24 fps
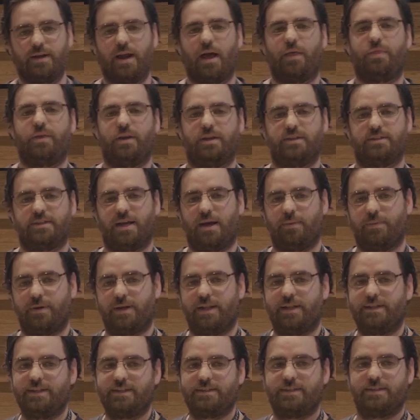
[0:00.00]
nothing is
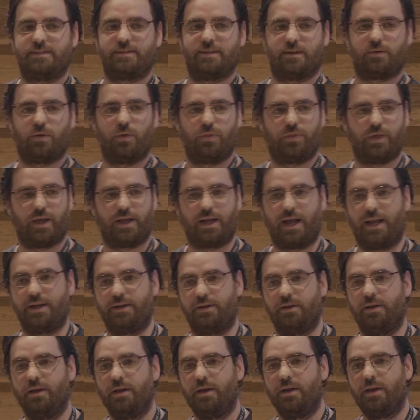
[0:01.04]
happening. And this is a cool thing.
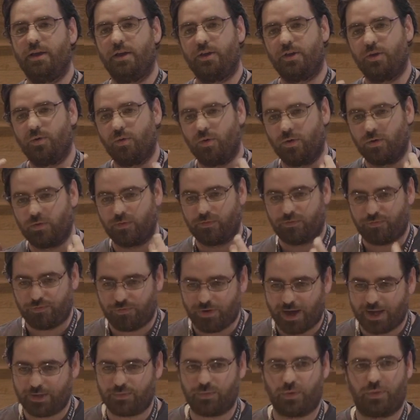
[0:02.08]
And you will
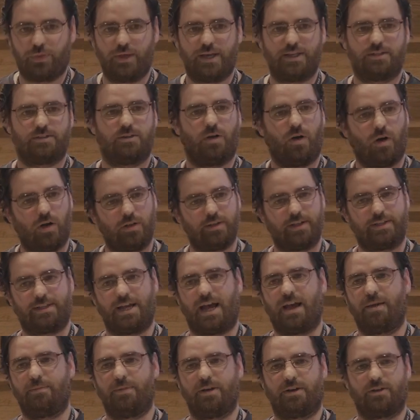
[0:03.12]
fight with this all the
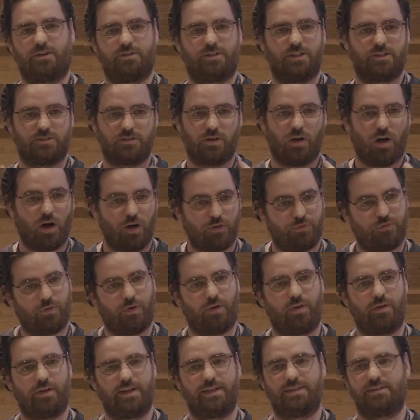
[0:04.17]
time because it's
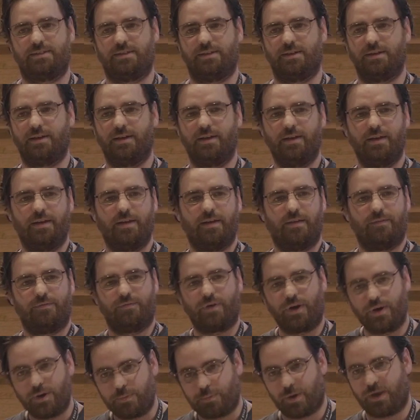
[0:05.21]
awful. It's uh,
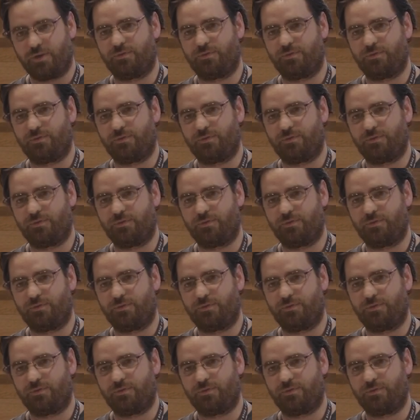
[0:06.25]
very